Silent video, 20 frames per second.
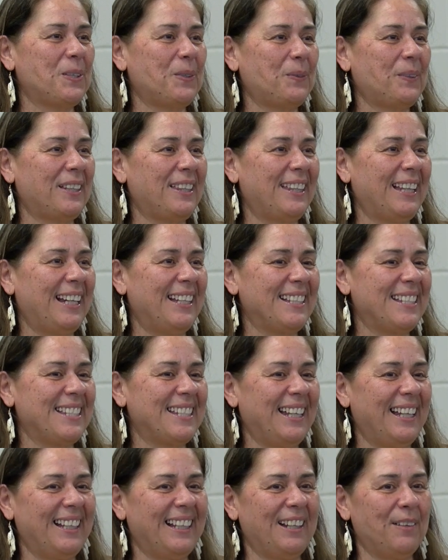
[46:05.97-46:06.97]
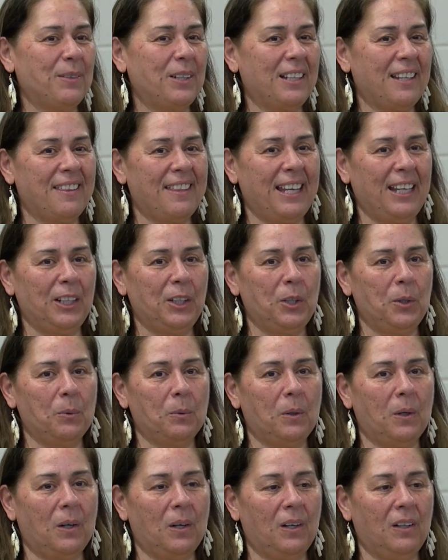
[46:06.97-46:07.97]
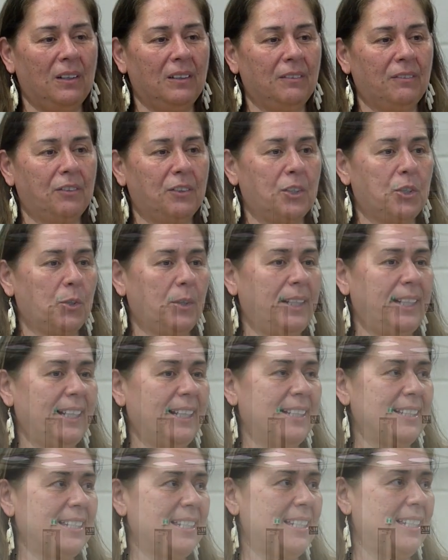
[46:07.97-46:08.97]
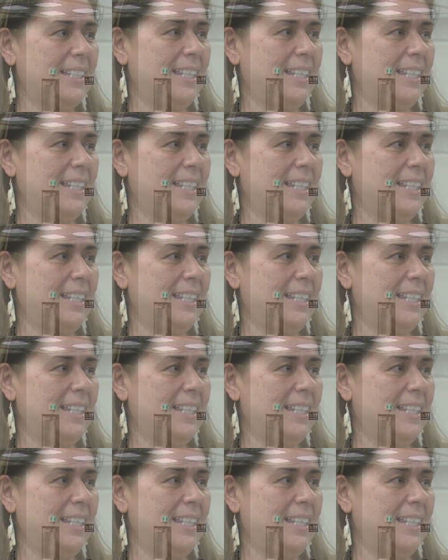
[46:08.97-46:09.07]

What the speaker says: So with that said, I want to thank you all for joining us